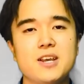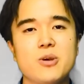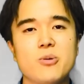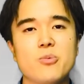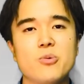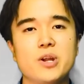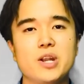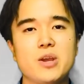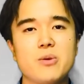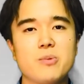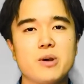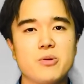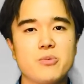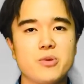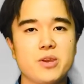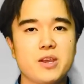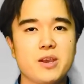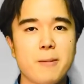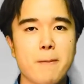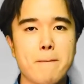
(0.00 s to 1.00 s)
whenever
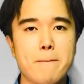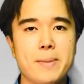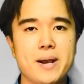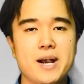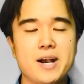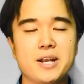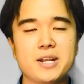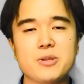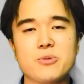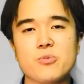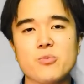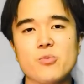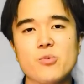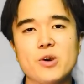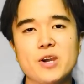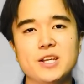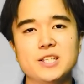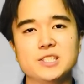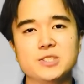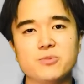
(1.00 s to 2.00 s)
we are parting
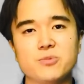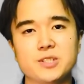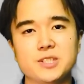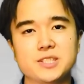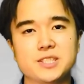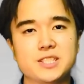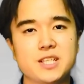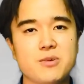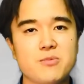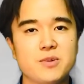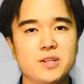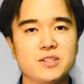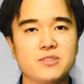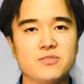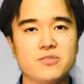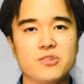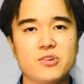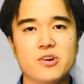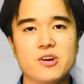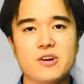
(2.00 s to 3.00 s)
ways with someone
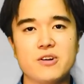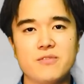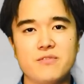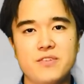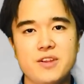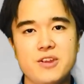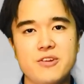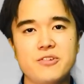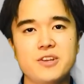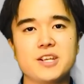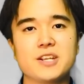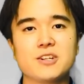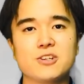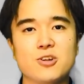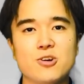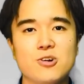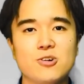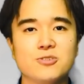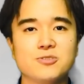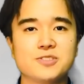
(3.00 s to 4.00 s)
for a very
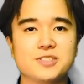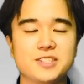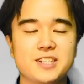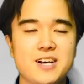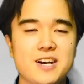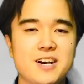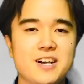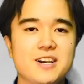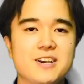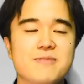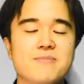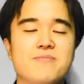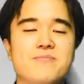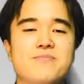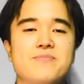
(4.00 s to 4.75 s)
long time,